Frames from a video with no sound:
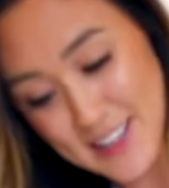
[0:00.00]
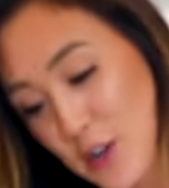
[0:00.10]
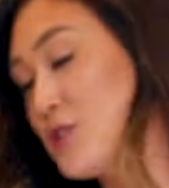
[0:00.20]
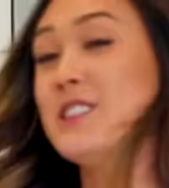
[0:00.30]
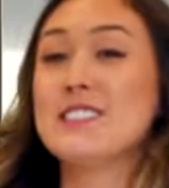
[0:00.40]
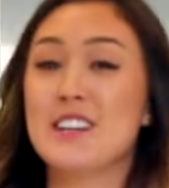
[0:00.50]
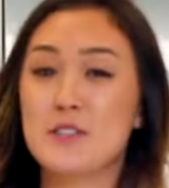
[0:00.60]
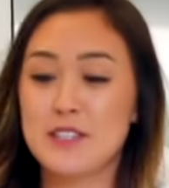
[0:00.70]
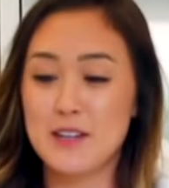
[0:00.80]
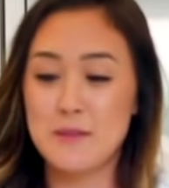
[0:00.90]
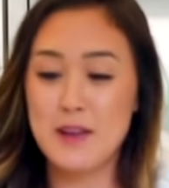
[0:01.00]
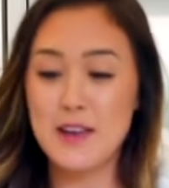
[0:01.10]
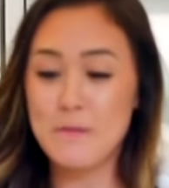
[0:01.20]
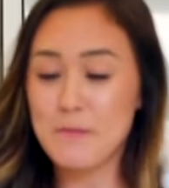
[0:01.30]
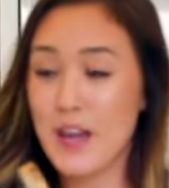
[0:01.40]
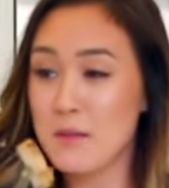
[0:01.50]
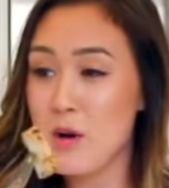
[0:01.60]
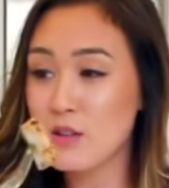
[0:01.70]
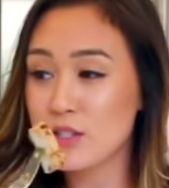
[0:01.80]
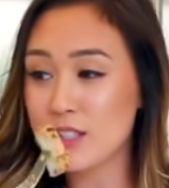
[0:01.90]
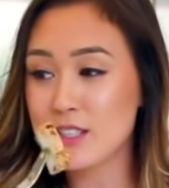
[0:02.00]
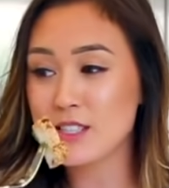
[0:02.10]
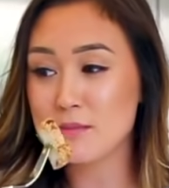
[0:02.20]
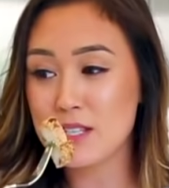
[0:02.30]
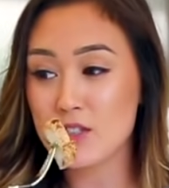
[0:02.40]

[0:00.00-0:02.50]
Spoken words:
told you this series was gonna be like mostly just me